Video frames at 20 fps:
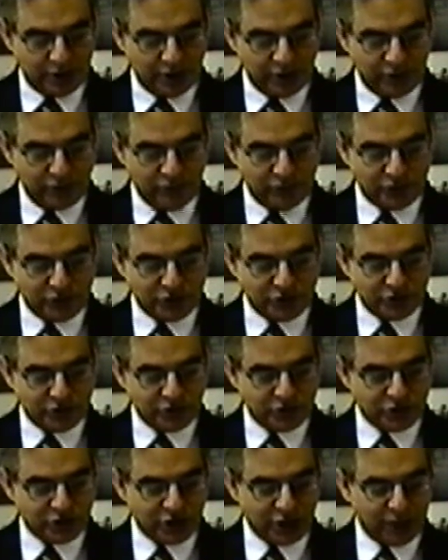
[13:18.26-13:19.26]
in
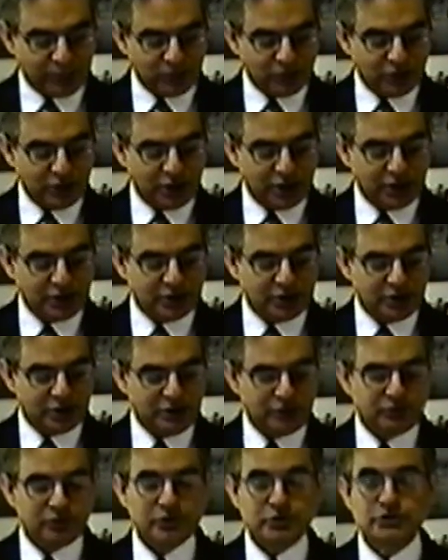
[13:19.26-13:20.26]
chapter
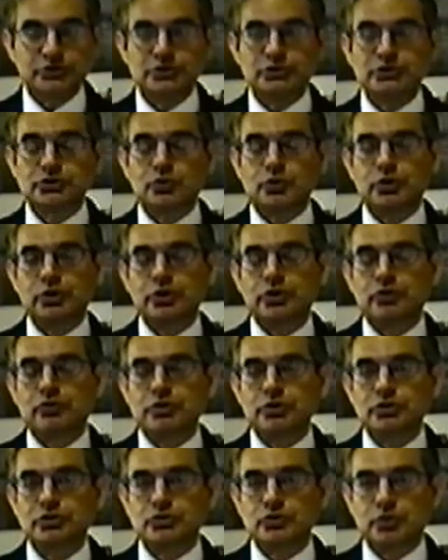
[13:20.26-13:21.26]
19, verses
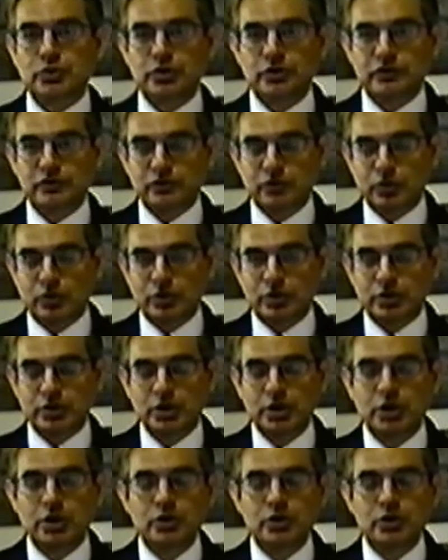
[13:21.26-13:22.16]
23 to 24,